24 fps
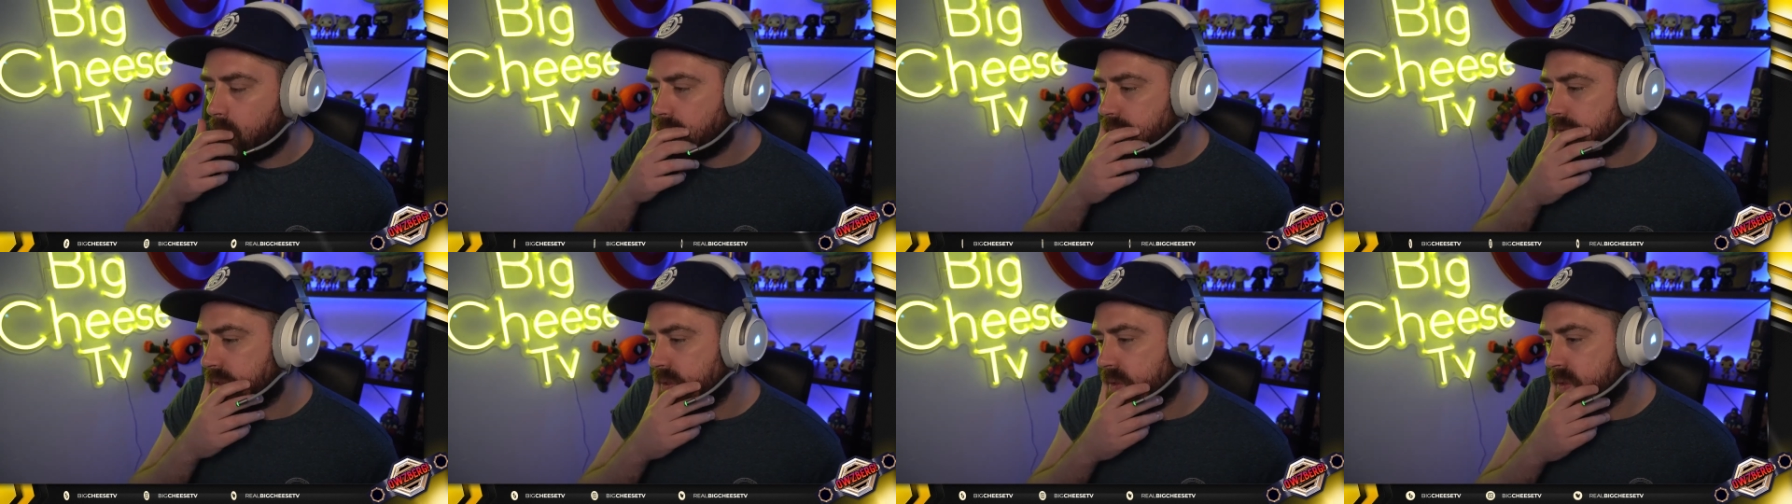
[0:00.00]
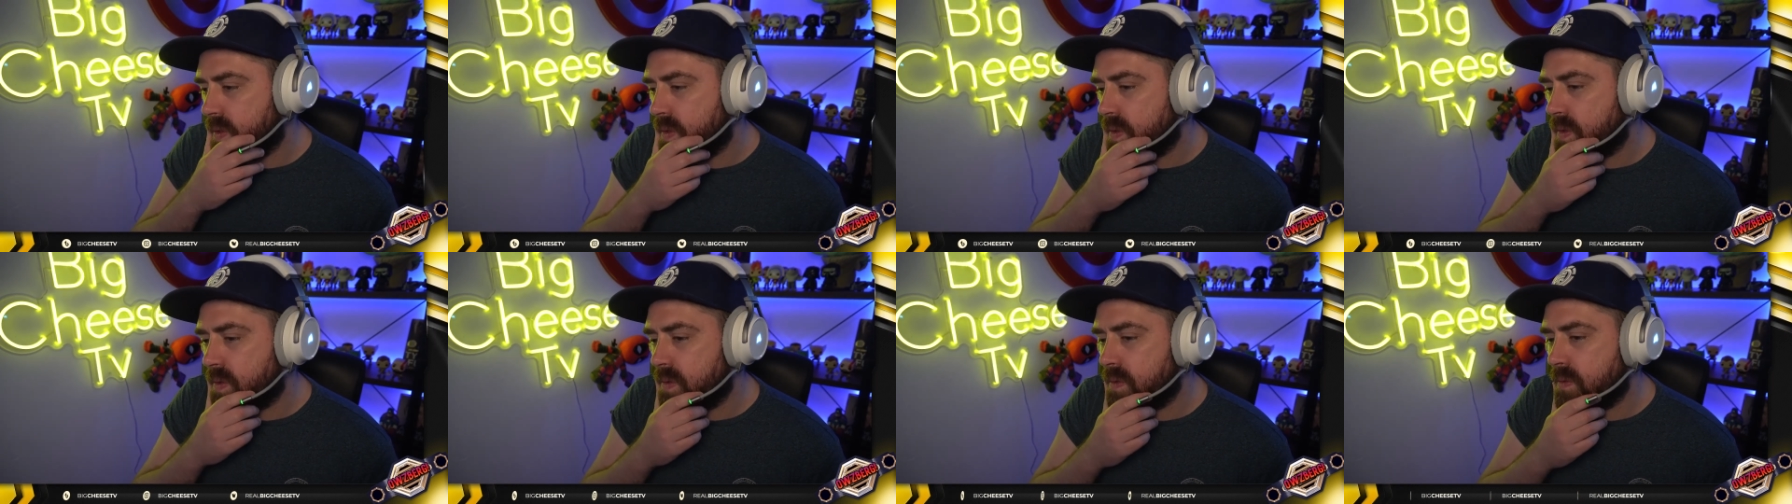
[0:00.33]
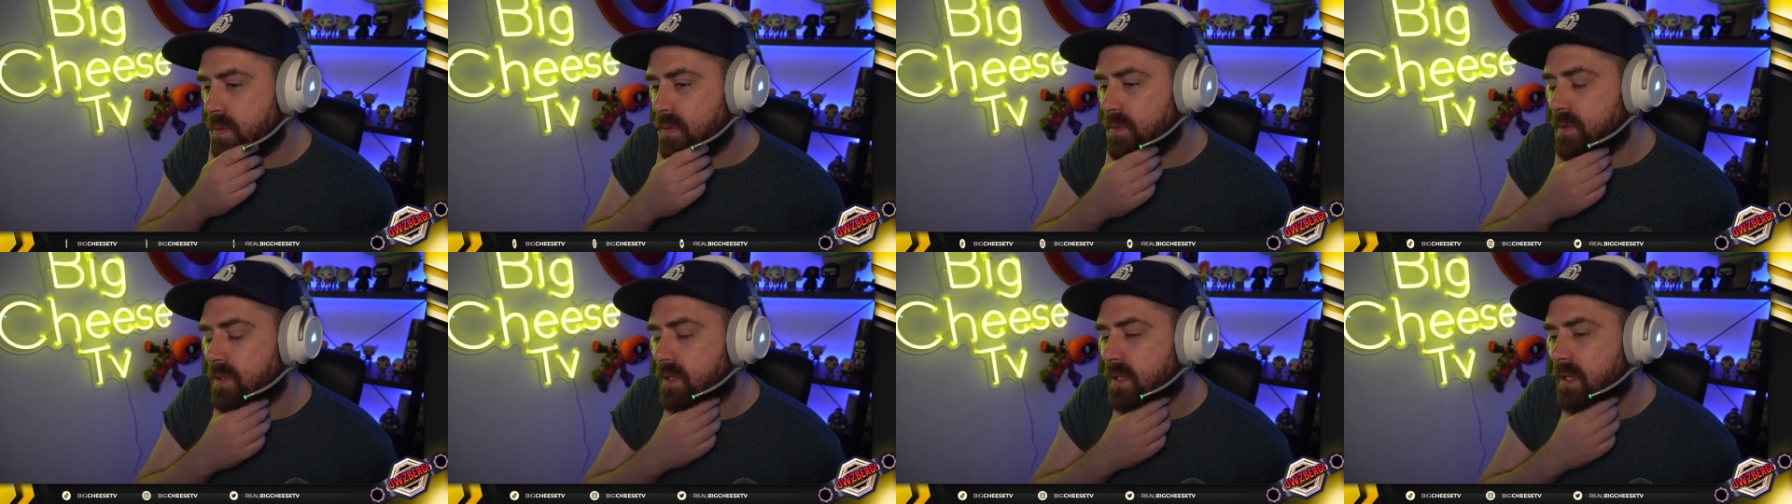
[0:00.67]
So
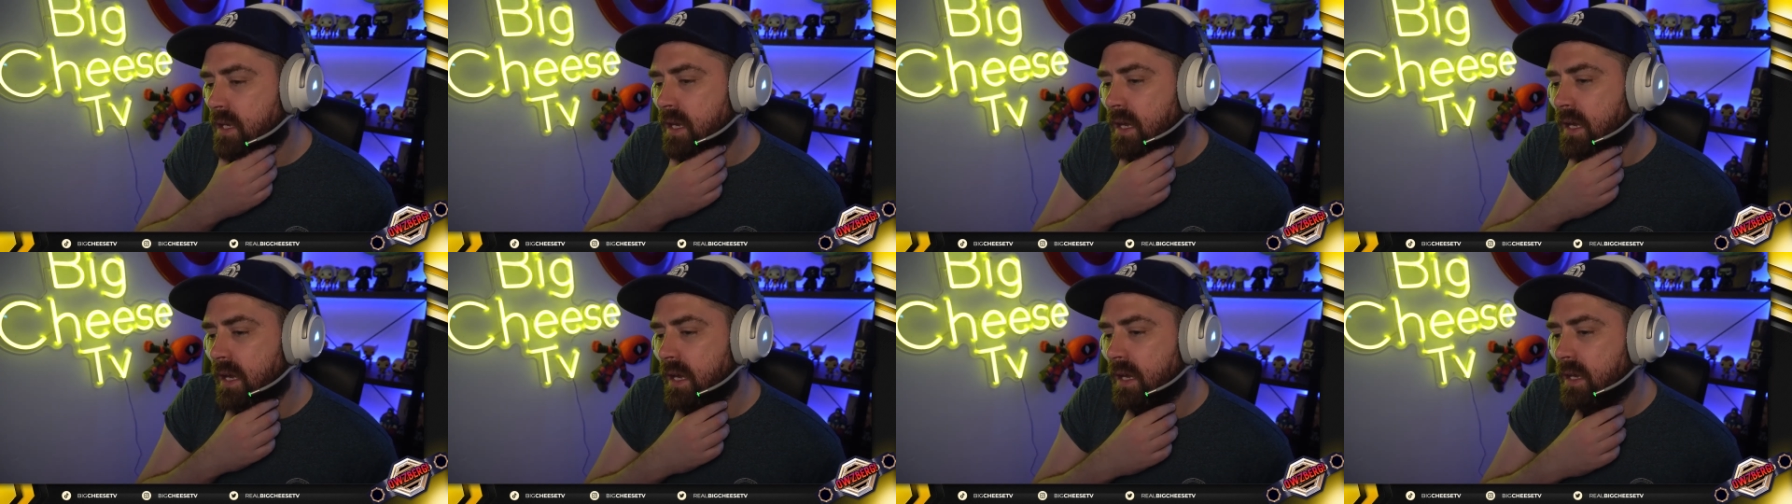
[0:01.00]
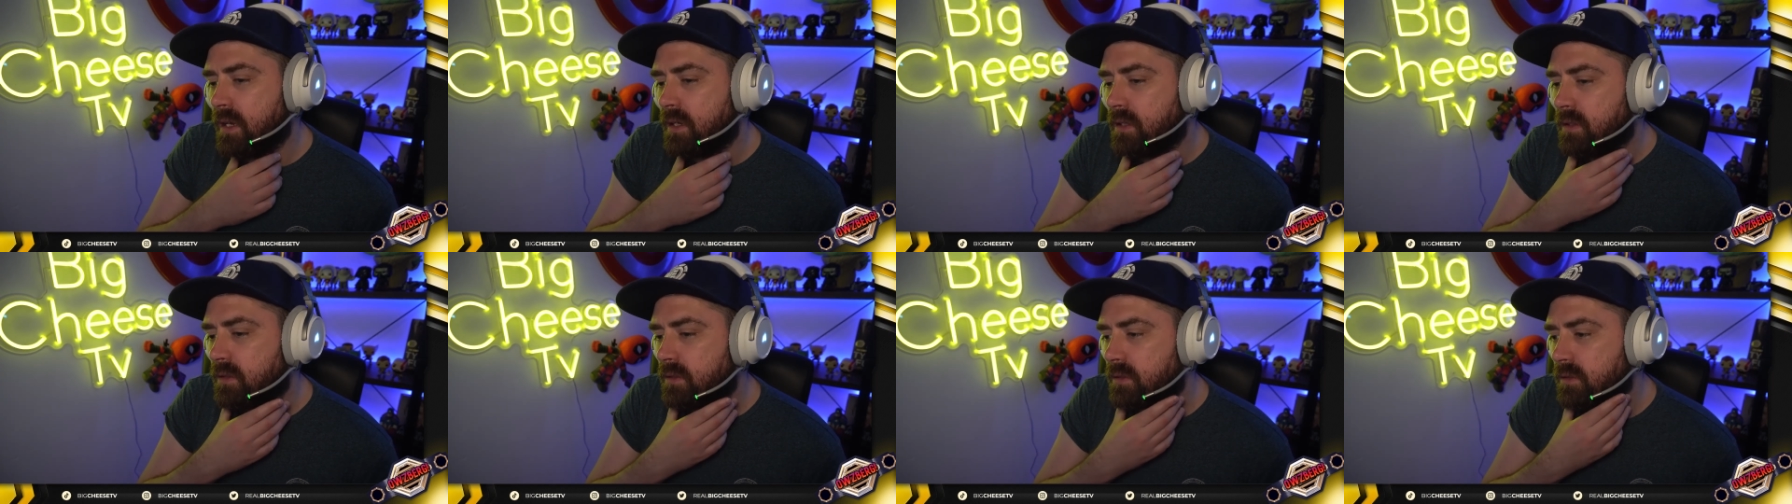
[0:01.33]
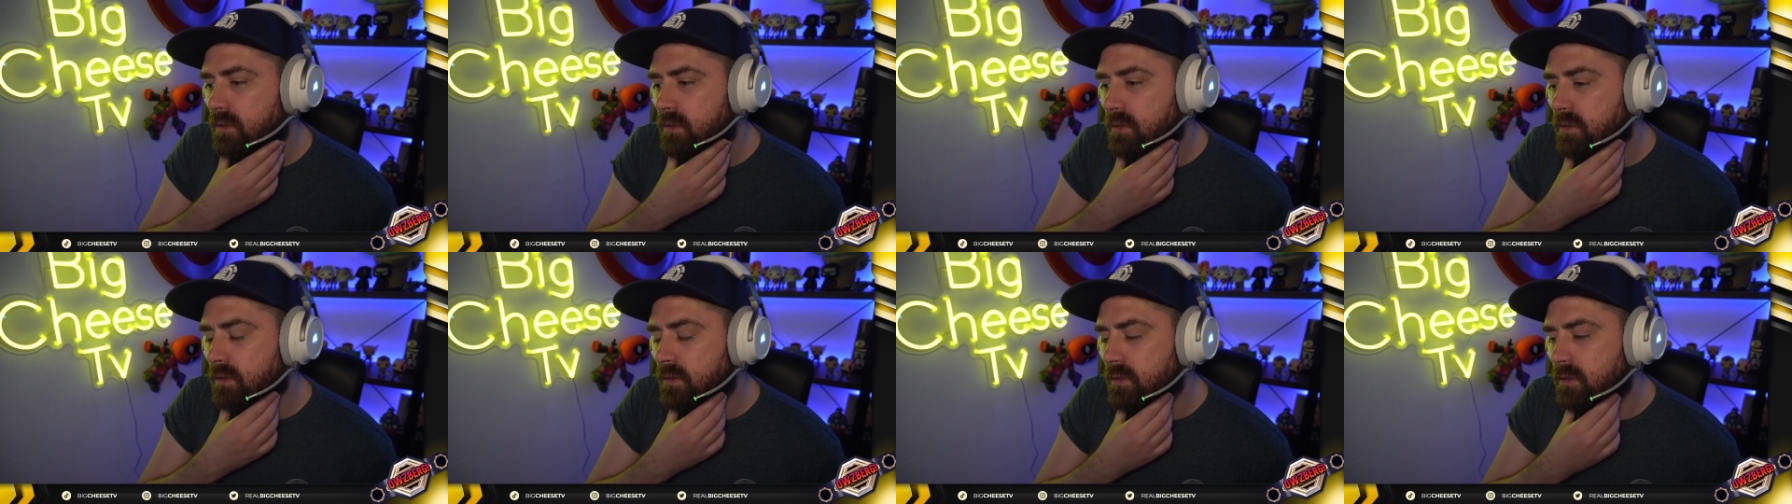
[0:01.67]
yeah,
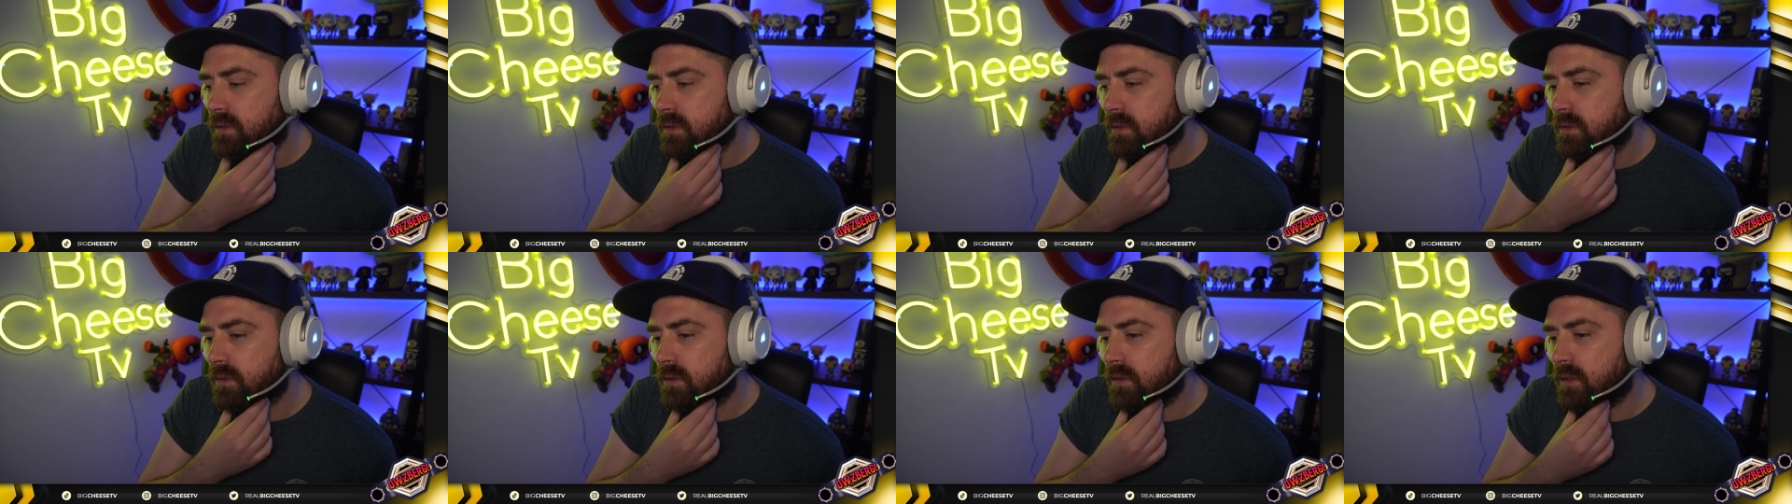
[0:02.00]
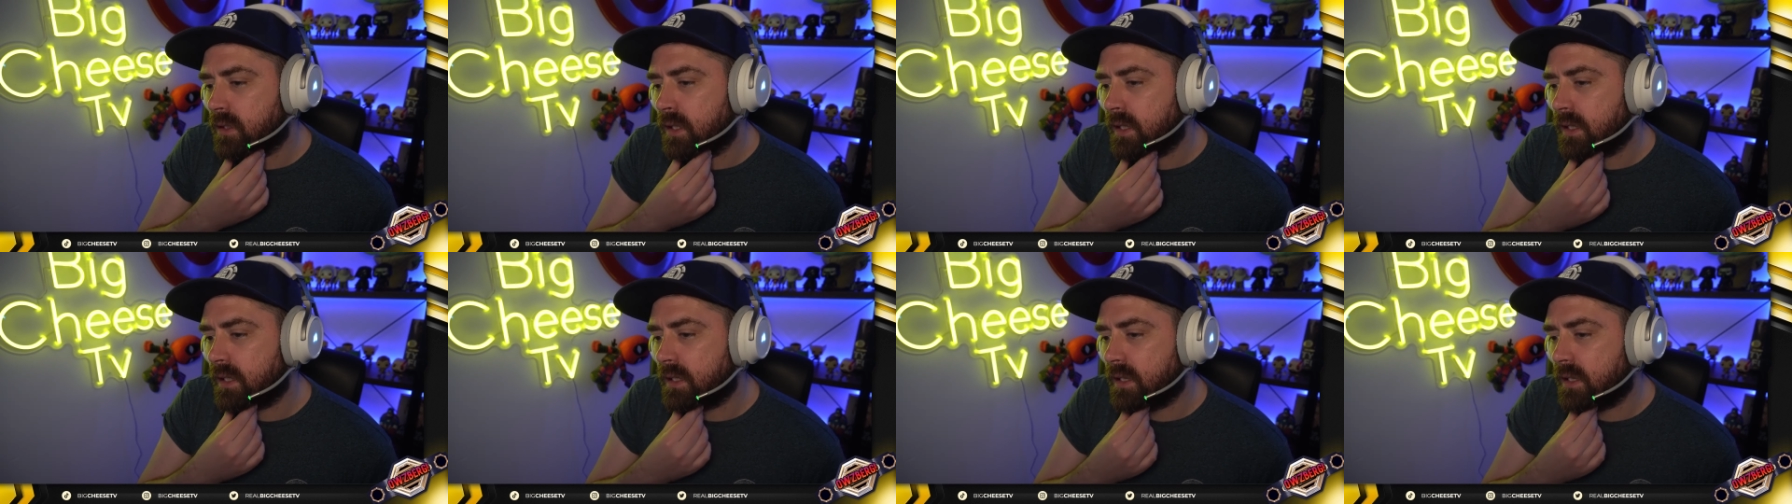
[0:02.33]
like